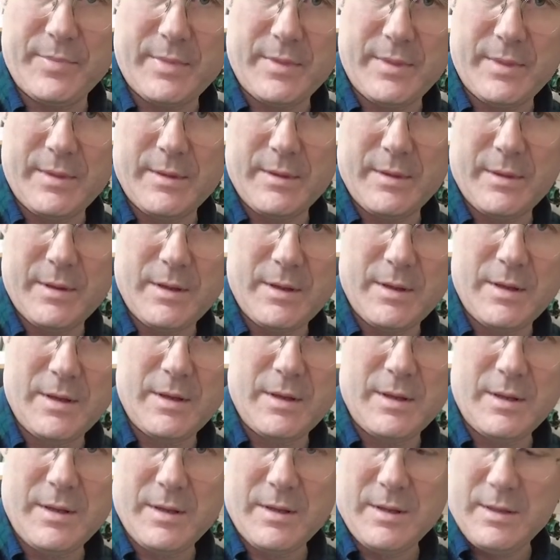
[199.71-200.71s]

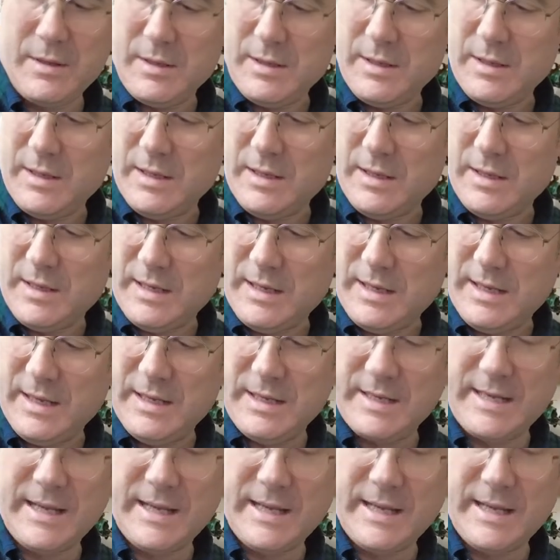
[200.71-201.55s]
And I